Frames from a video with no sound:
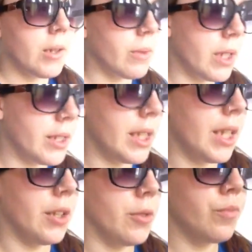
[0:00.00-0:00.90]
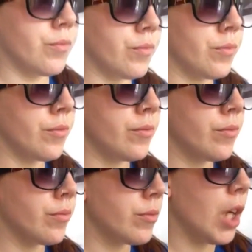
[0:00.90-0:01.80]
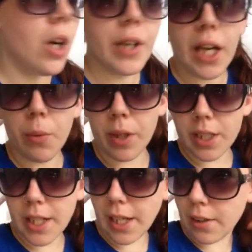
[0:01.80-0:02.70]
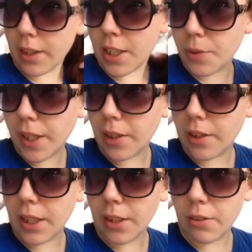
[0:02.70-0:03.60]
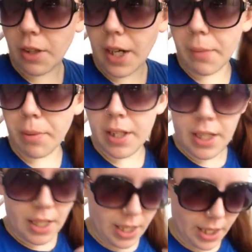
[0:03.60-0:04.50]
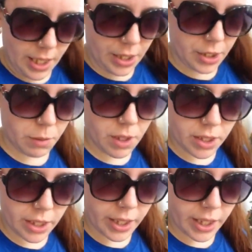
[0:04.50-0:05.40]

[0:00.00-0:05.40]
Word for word: what else did I do? Oh yeah, I worked out. That's why I look like crap. And then I took my dogs out